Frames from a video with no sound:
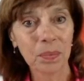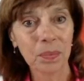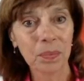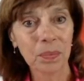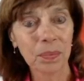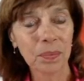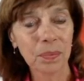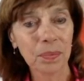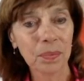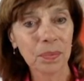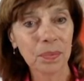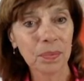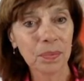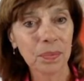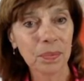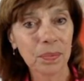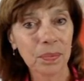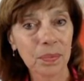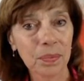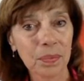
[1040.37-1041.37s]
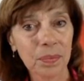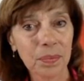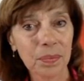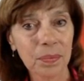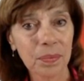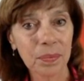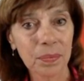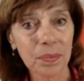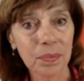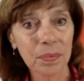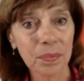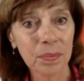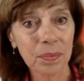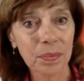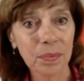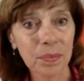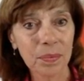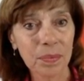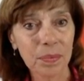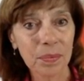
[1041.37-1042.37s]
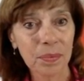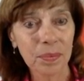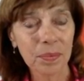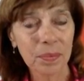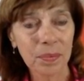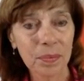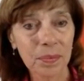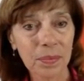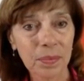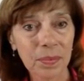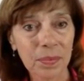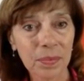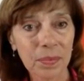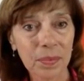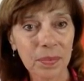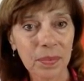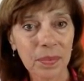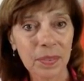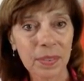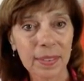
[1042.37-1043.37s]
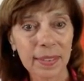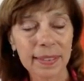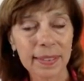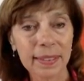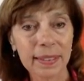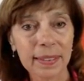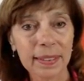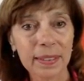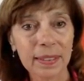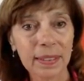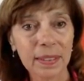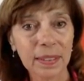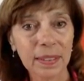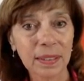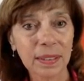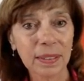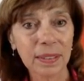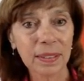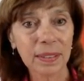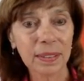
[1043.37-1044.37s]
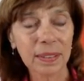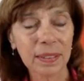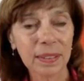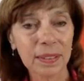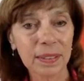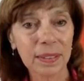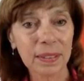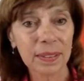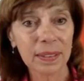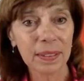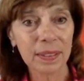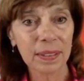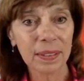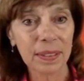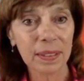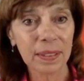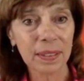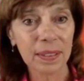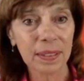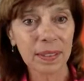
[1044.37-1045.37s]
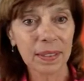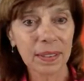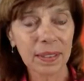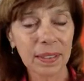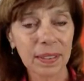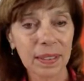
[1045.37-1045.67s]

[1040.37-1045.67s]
[no speech]